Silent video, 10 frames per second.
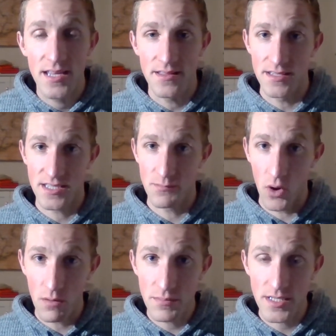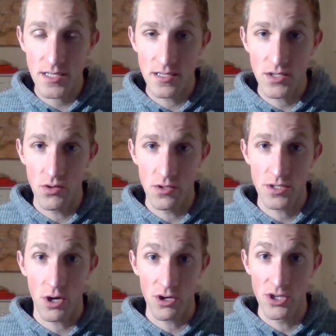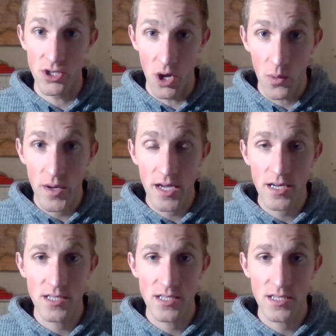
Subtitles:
that small business owners are going